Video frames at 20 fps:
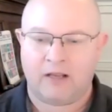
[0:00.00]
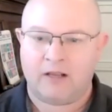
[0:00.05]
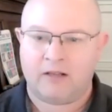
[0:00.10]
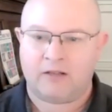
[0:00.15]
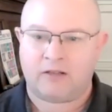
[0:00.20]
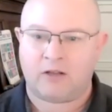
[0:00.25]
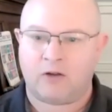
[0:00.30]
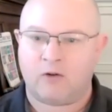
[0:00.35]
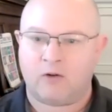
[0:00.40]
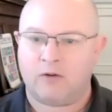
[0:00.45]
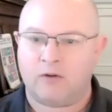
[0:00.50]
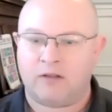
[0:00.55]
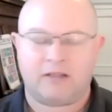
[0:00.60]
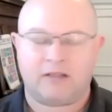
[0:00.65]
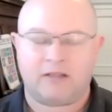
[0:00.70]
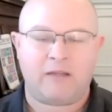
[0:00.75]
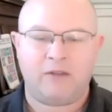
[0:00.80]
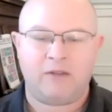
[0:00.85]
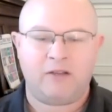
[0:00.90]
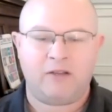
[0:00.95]
So does
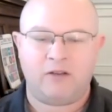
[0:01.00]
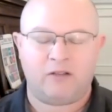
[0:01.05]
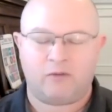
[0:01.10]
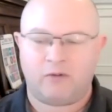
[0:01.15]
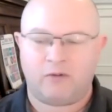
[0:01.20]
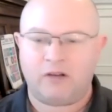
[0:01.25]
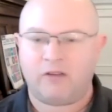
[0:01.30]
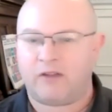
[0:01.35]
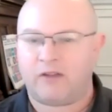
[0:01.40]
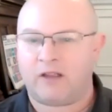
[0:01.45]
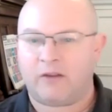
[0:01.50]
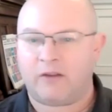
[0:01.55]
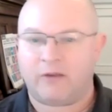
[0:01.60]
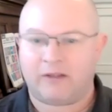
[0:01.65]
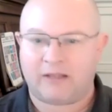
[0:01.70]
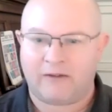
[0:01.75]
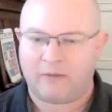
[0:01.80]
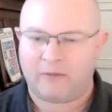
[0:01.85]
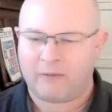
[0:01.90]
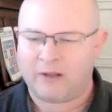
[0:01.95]
that mean you need to reevaluate
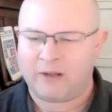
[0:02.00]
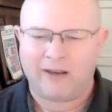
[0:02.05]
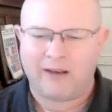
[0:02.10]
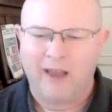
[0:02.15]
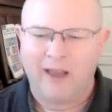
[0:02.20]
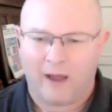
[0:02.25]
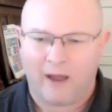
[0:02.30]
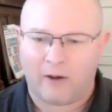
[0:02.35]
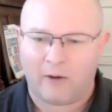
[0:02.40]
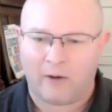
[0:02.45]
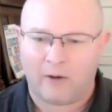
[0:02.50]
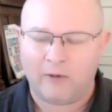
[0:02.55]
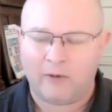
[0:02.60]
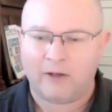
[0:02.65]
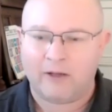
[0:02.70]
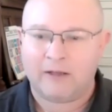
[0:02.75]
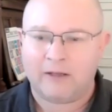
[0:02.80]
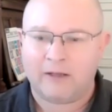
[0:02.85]
that every month? No.